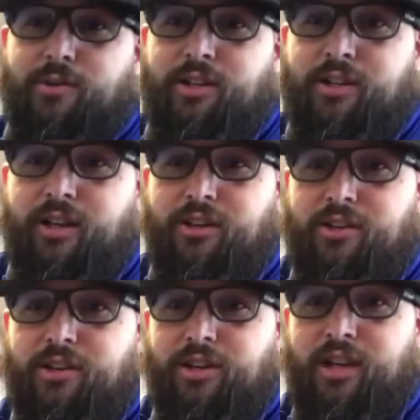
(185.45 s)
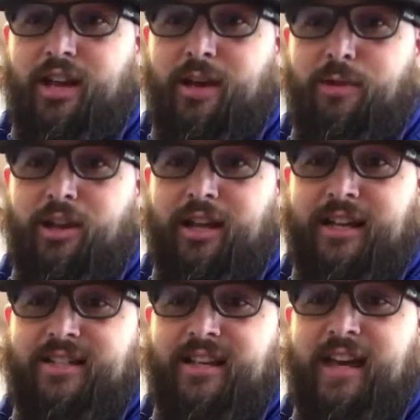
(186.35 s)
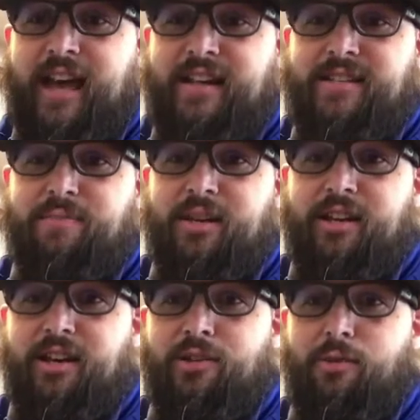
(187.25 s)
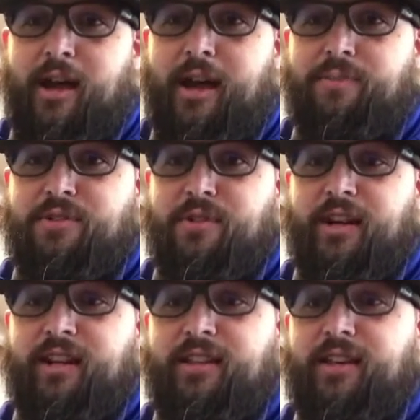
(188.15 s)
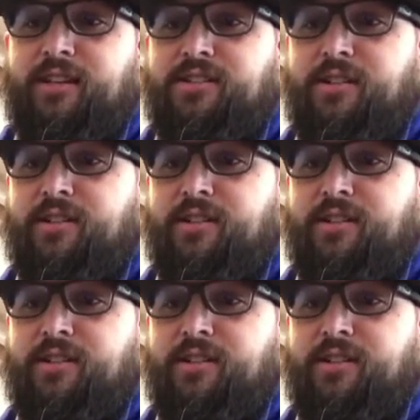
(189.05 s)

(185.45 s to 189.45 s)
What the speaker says: really good camera. Like I said, it hasn't been unwrapped or anything, so